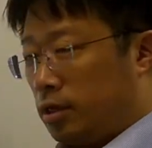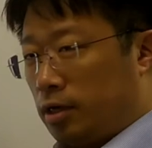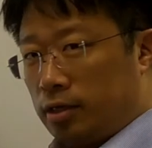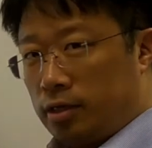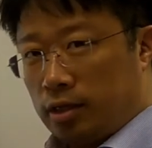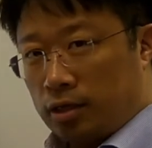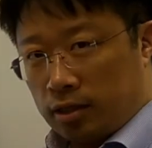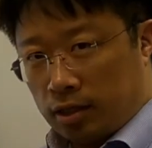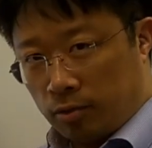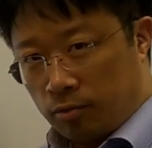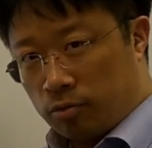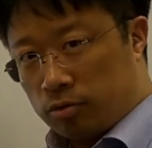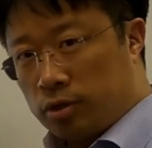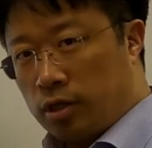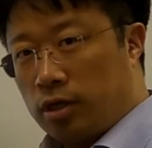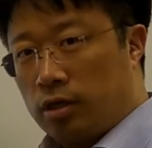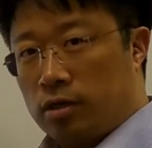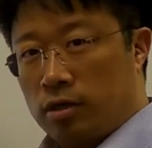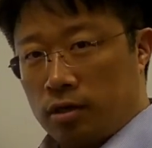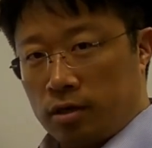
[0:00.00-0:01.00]
And then they will
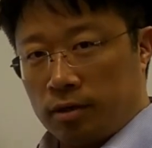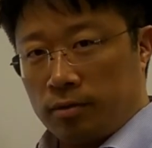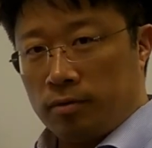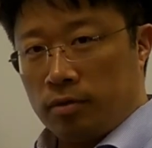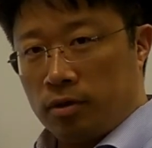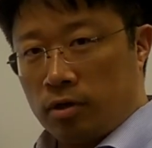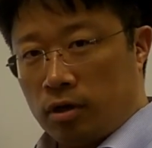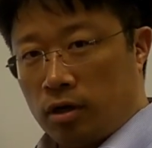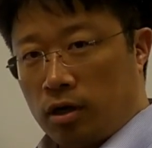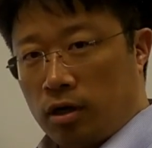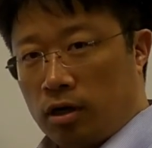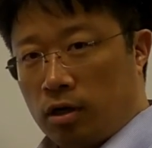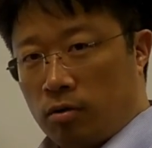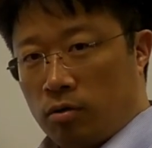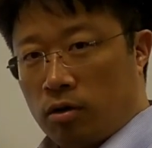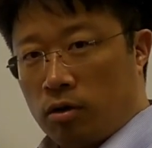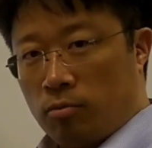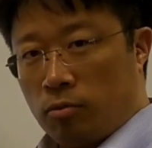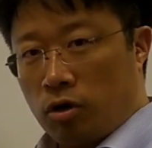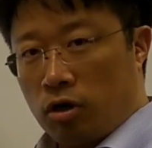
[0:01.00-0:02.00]
take
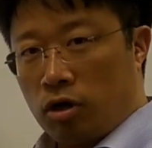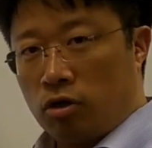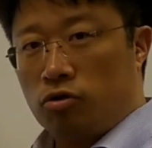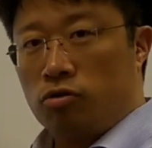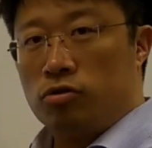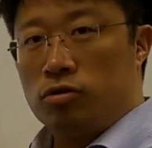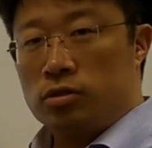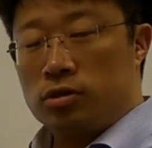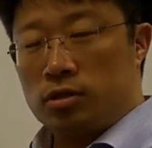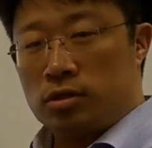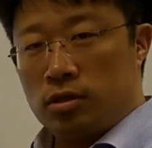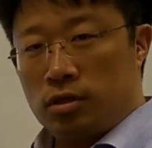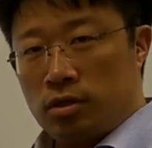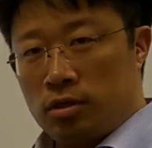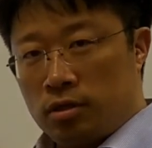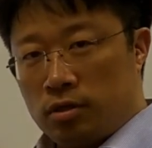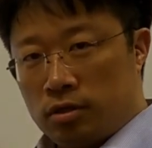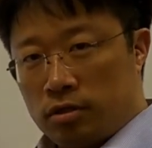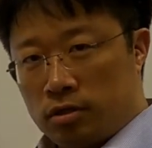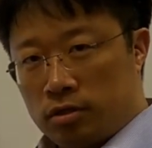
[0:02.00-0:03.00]
water molecules
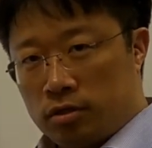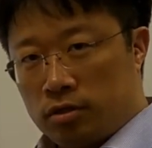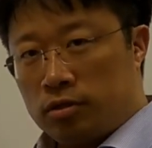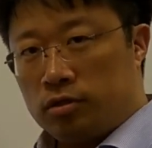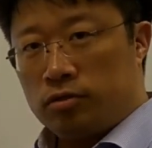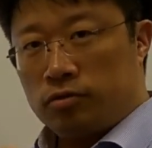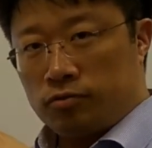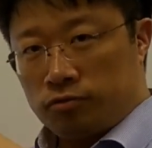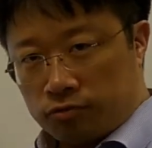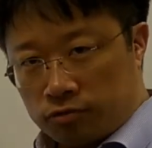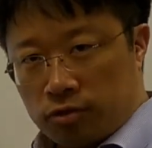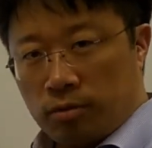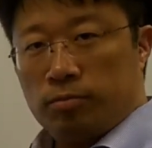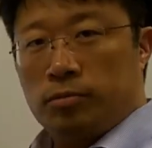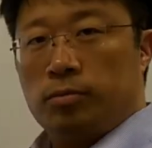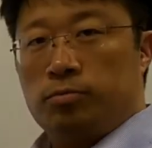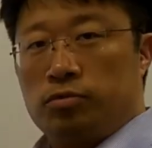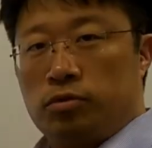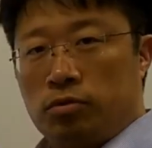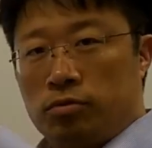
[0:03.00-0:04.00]
from
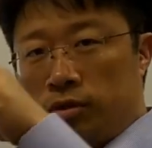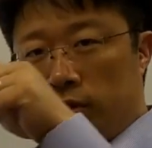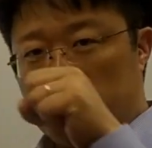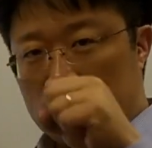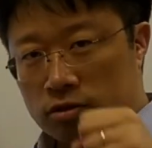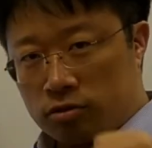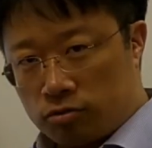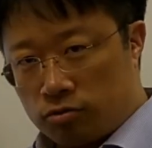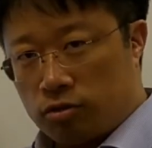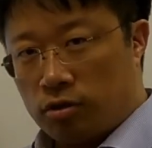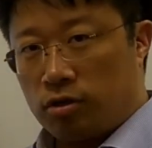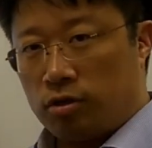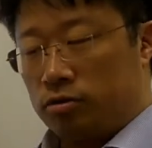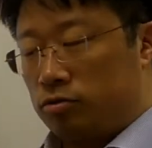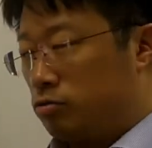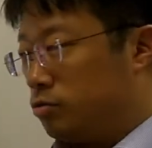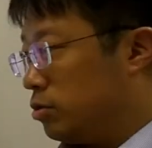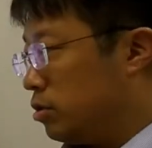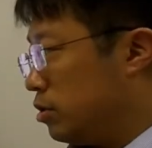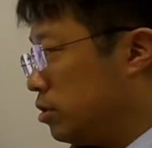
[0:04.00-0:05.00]
the protein to
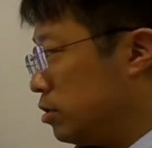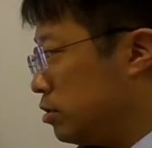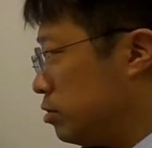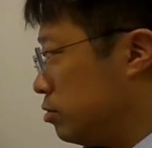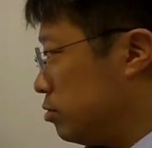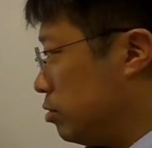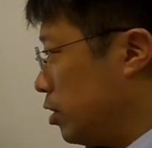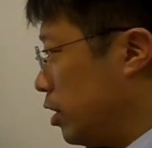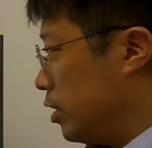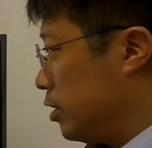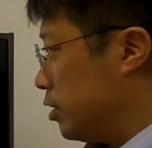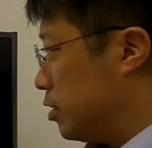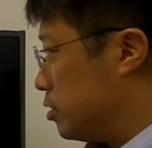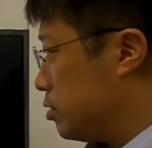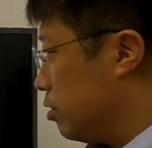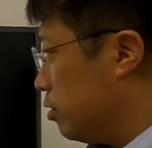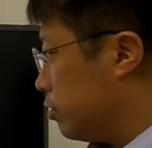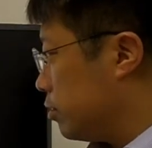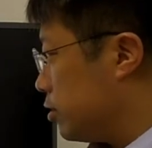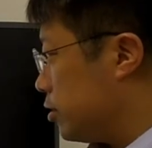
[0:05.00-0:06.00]
the added
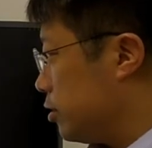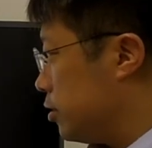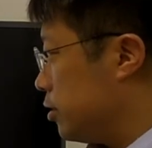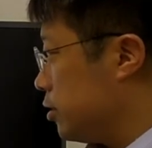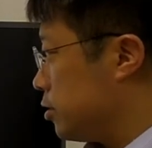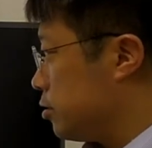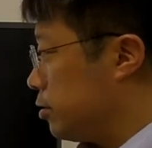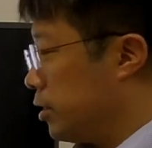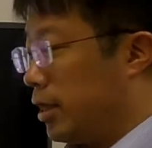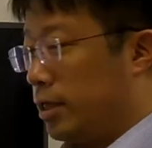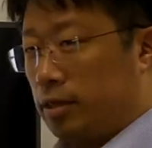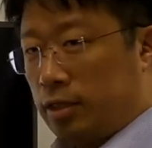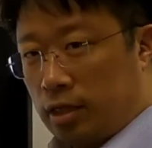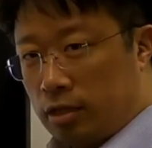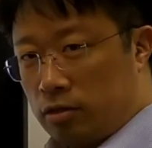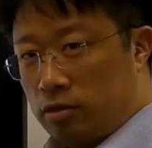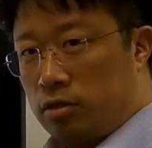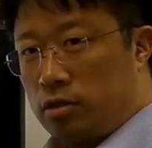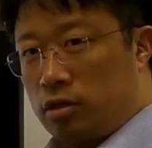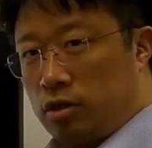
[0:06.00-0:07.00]
salt. So that
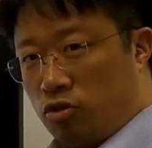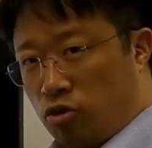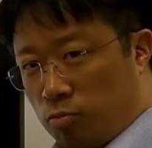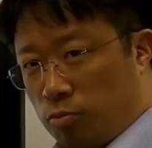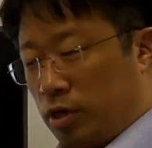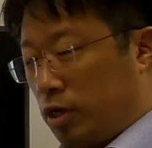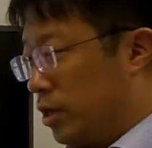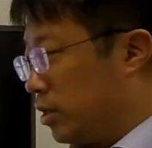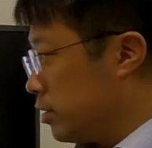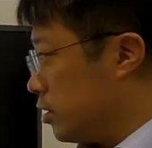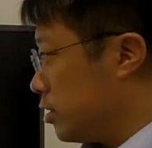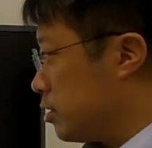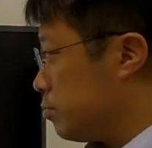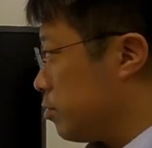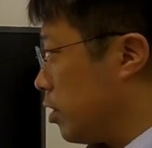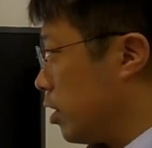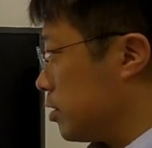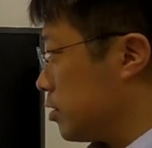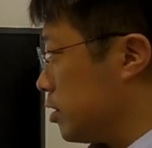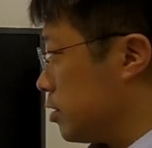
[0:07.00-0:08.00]
repeating this
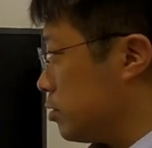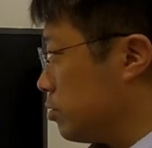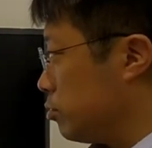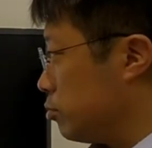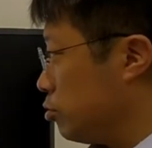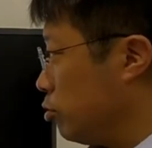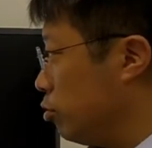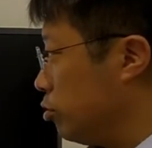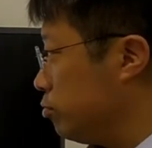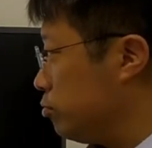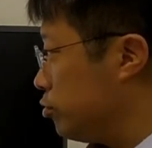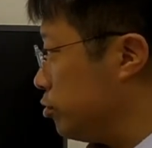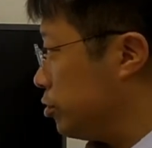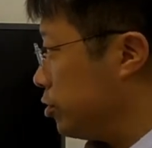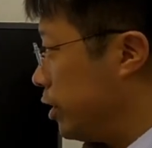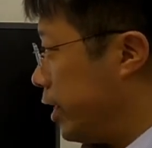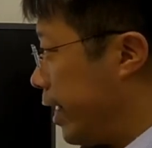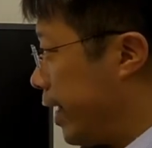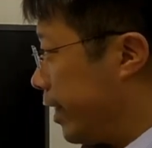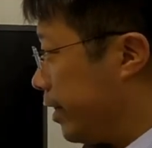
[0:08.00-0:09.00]
process. So don't
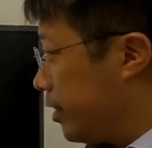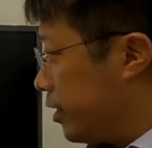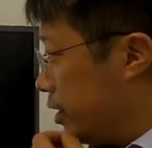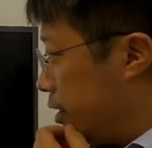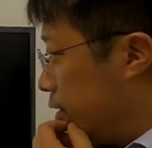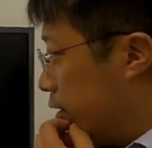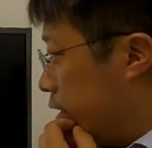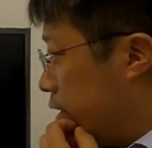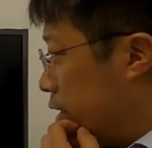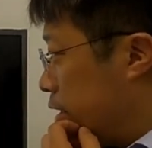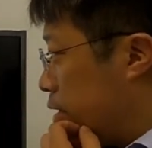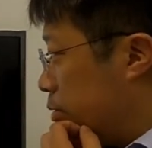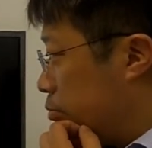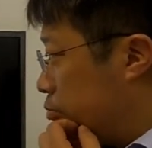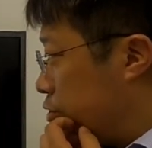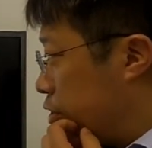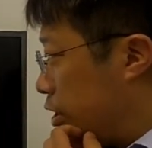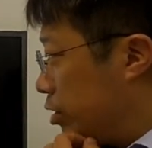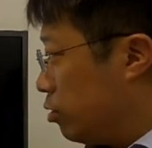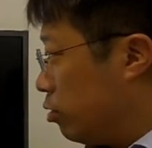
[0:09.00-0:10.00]

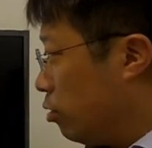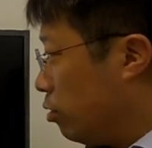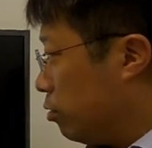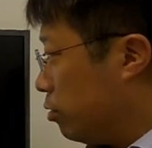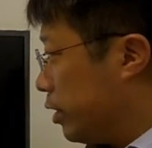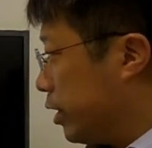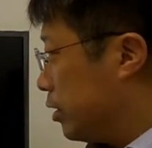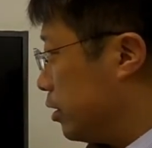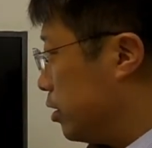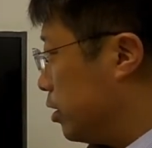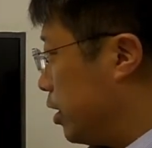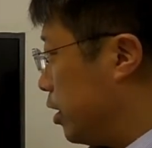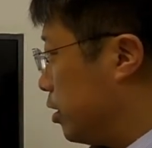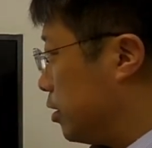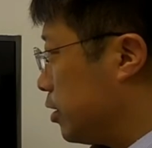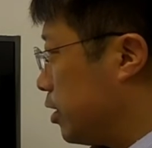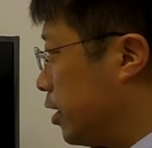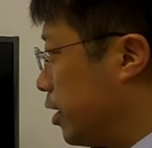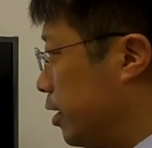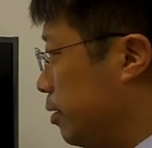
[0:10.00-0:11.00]
put it all at a
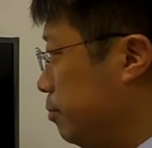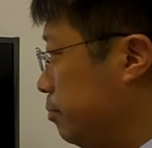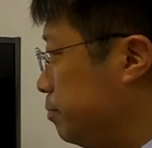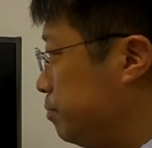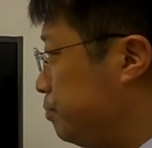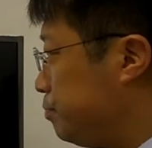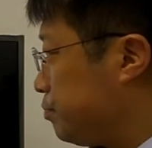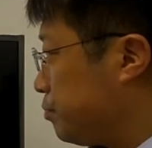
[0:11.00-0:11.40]
time.